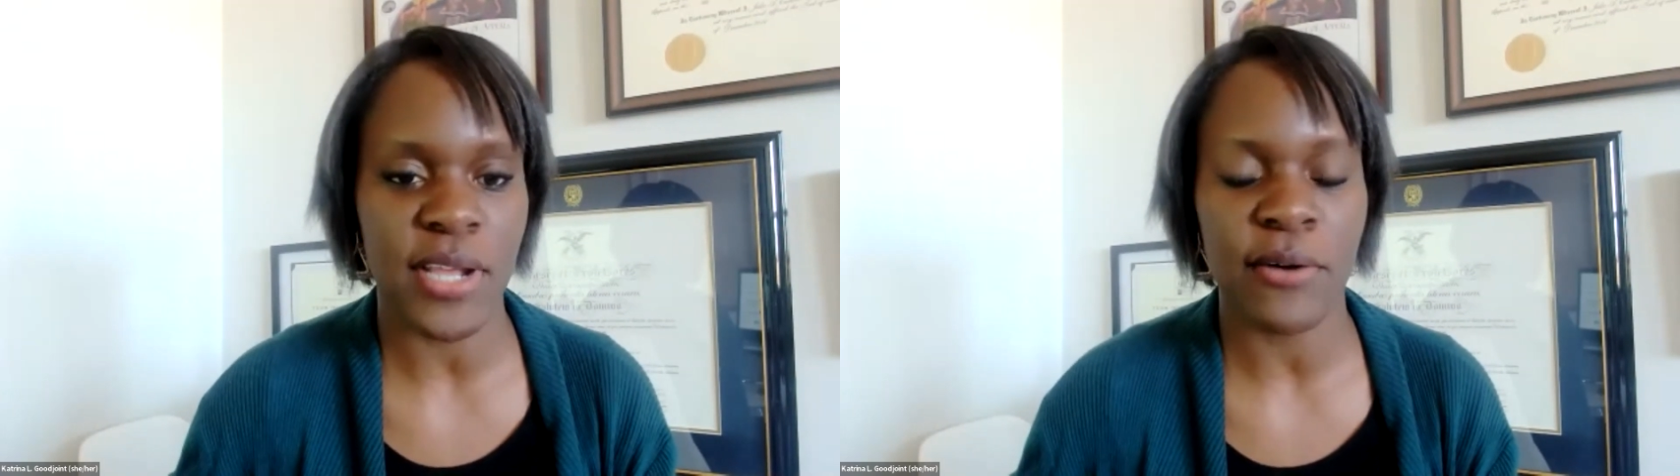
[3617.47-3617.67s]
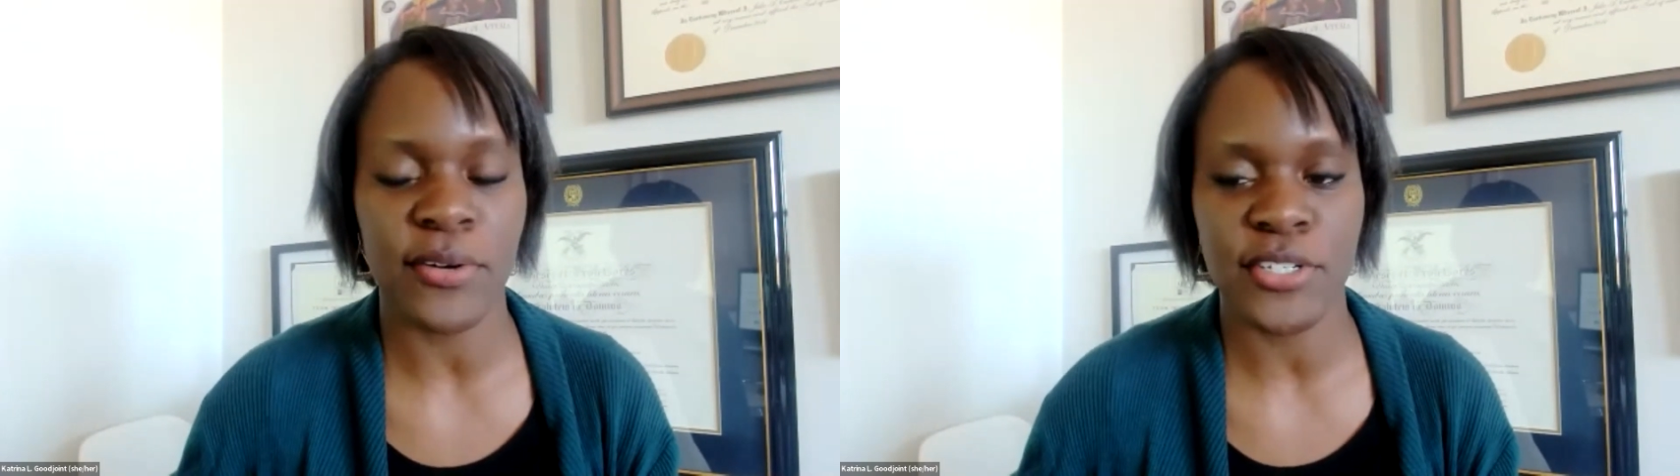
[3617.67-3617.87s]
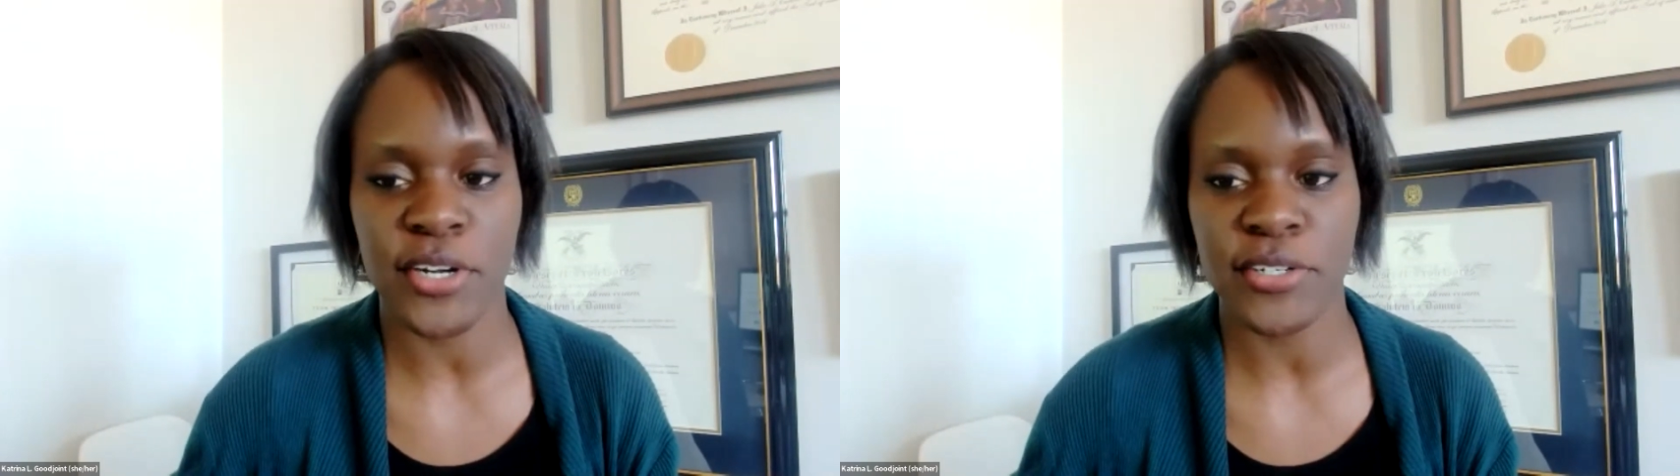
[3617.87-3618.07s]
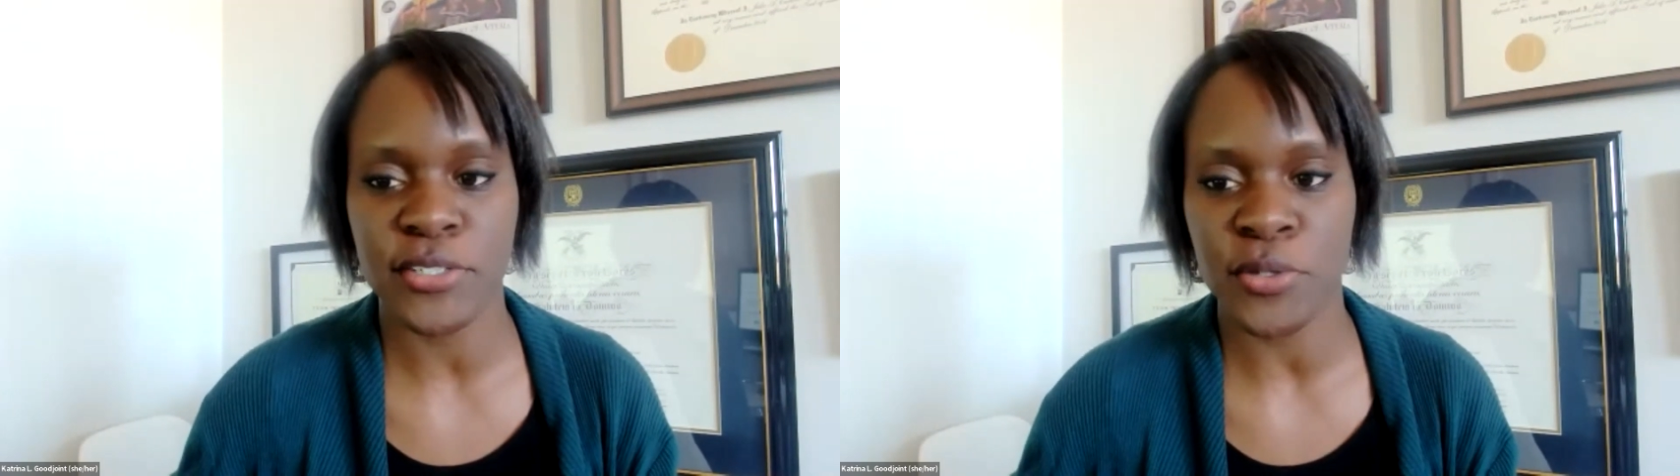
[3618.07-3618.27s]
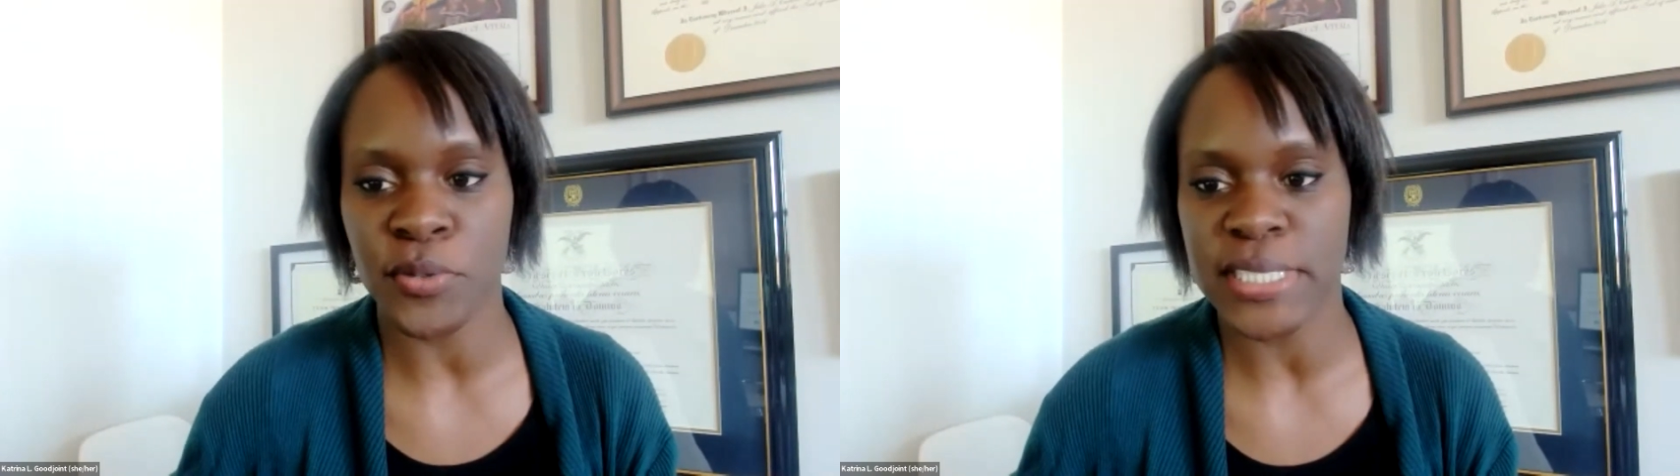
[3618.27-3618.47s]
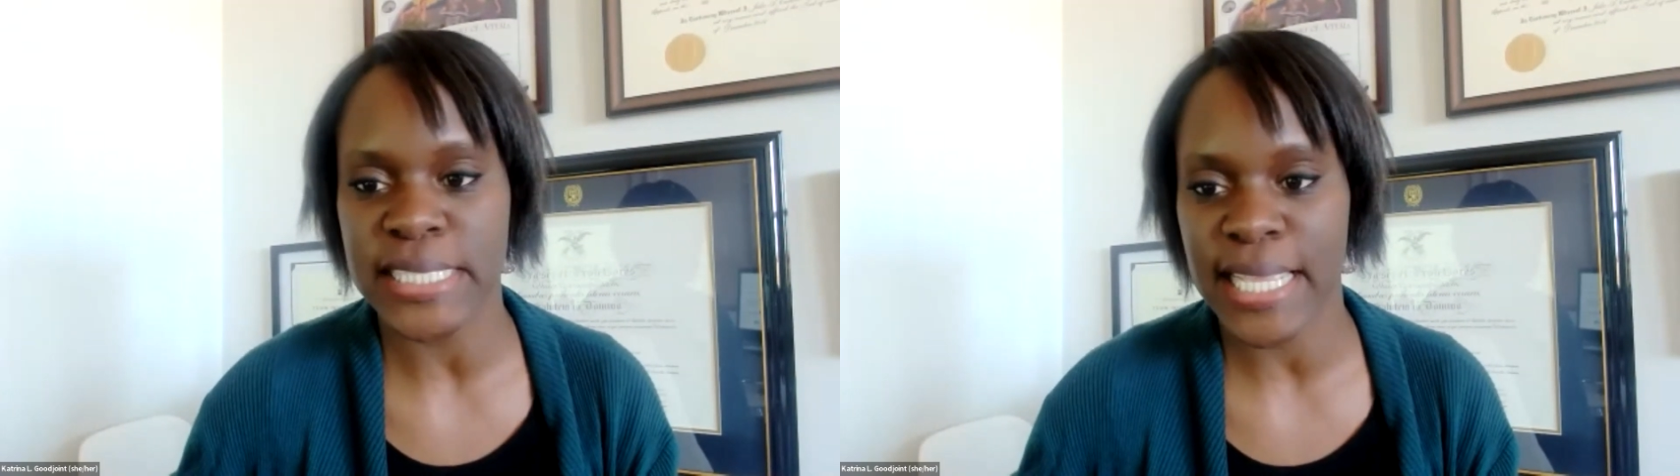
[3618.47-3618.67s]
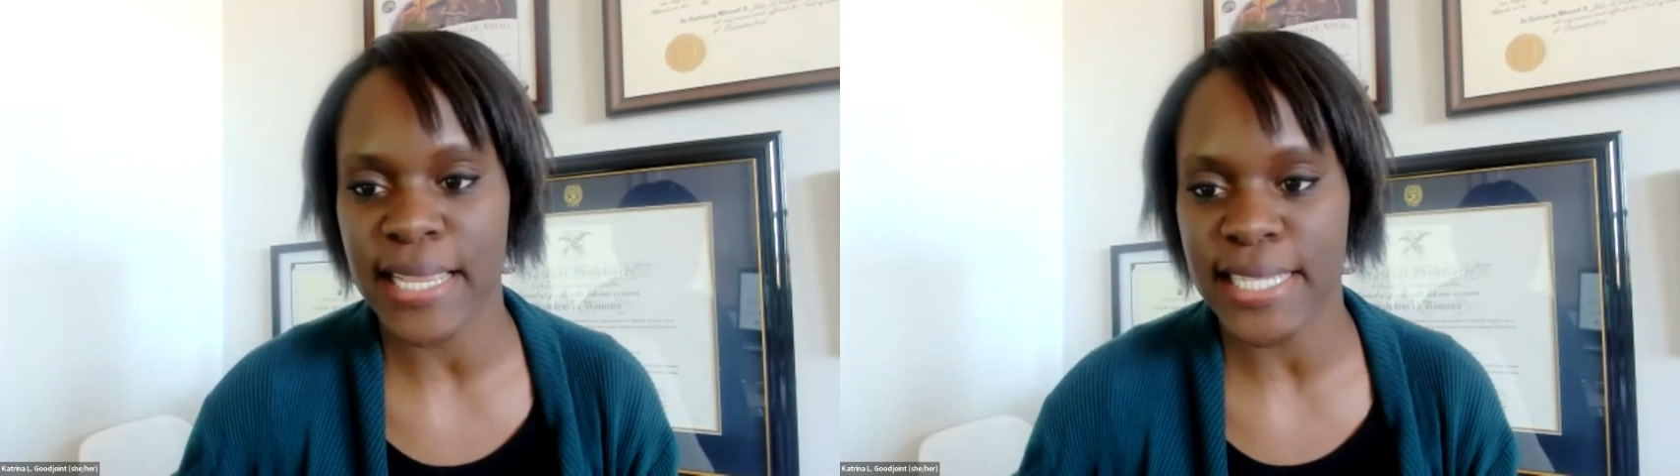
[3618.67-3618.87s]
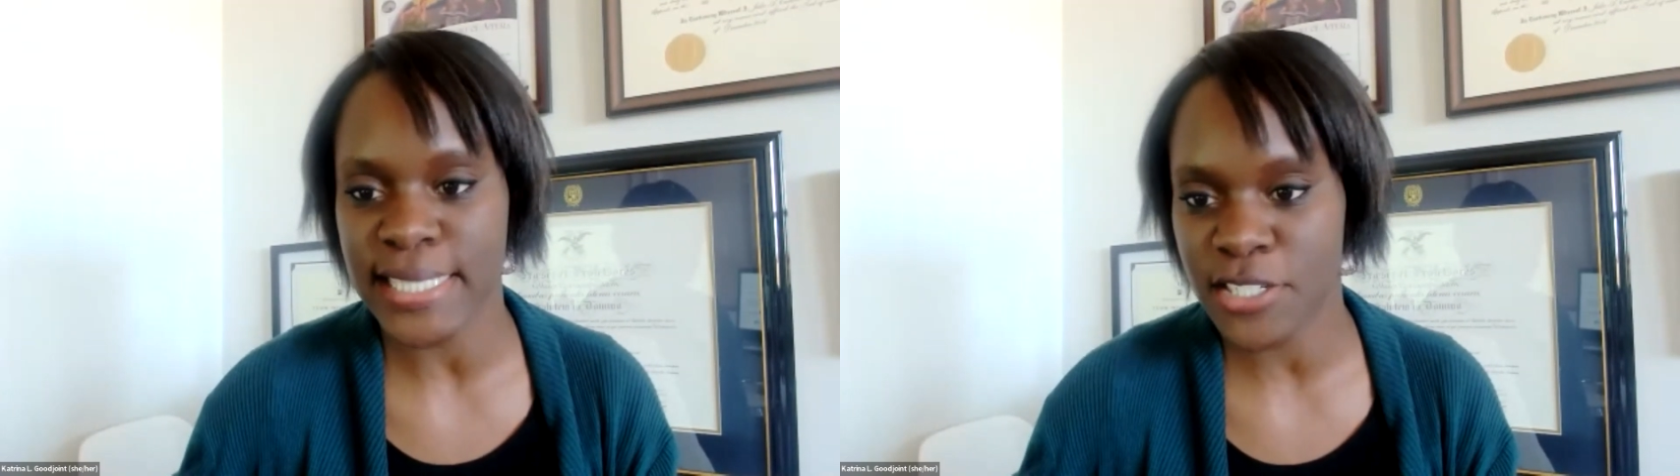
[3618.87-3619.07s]
how are charter schools
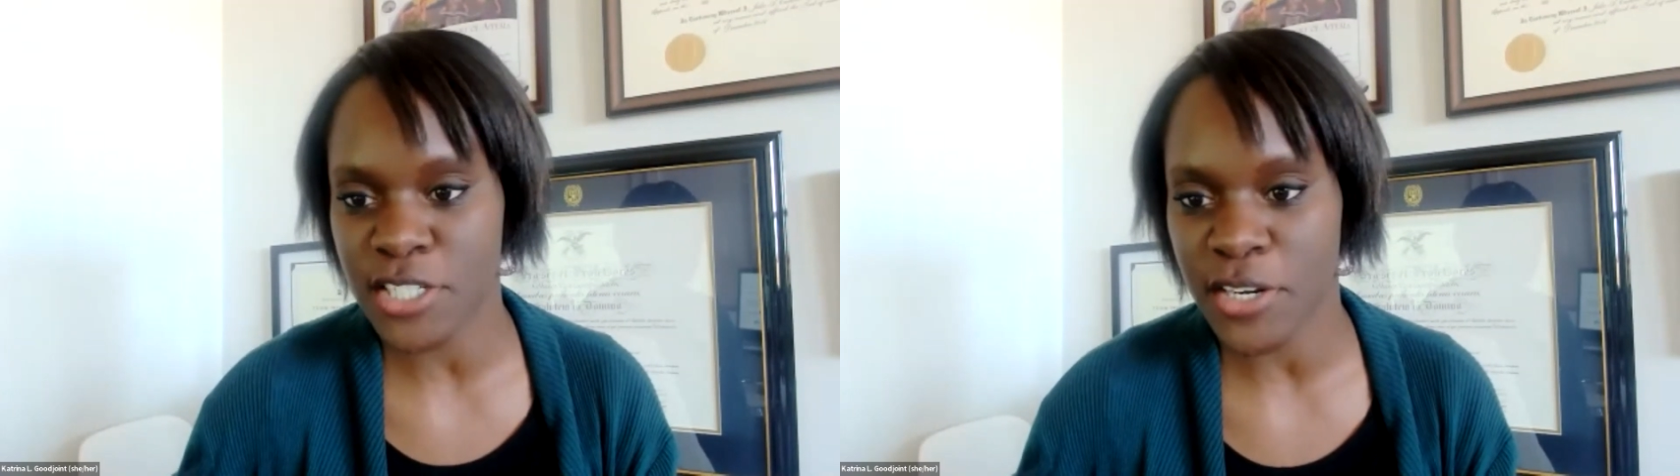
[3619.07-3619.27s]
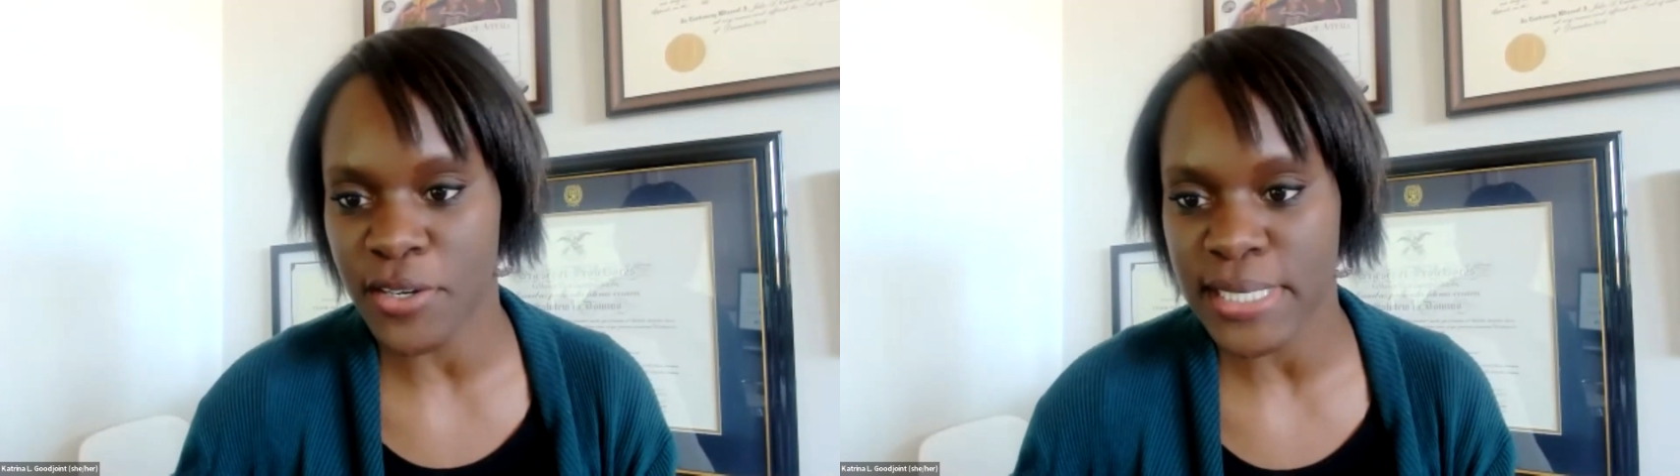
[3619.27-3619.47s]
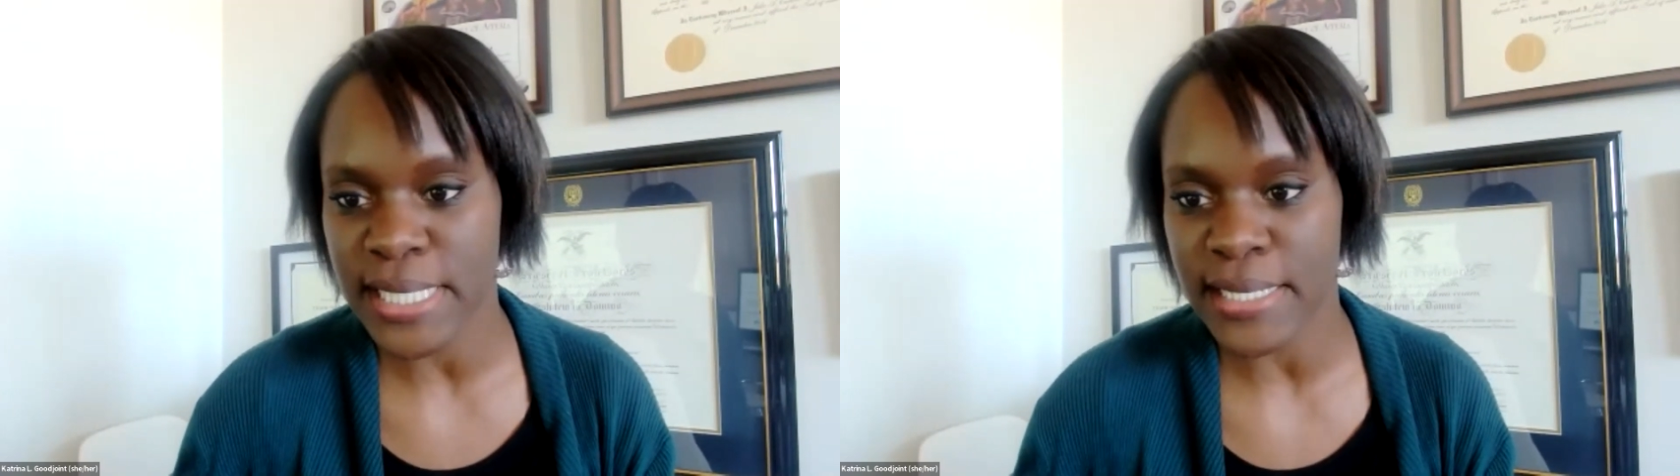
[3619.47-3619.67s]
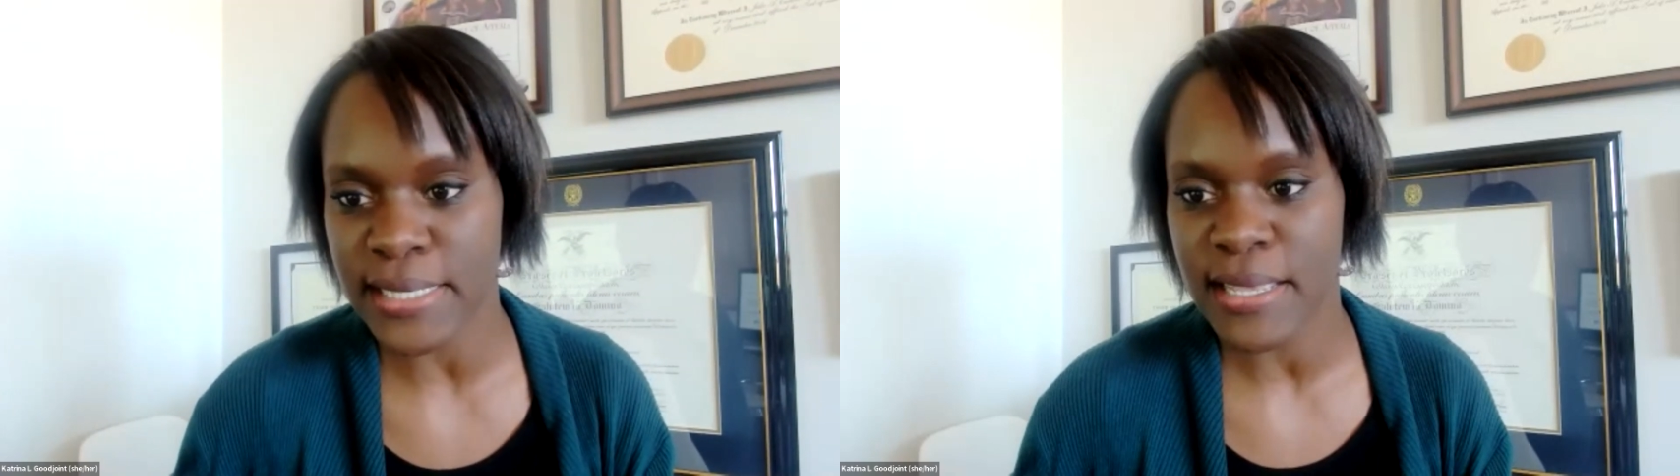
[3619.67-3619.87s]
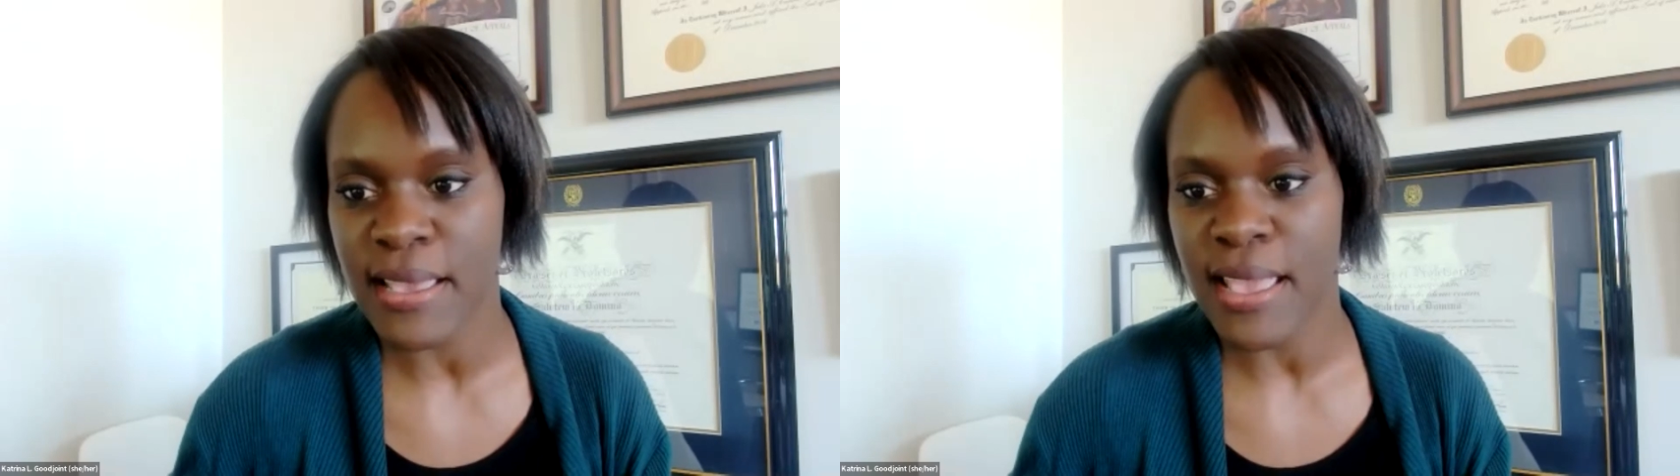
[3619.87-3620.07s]
seen? I see Cheryl says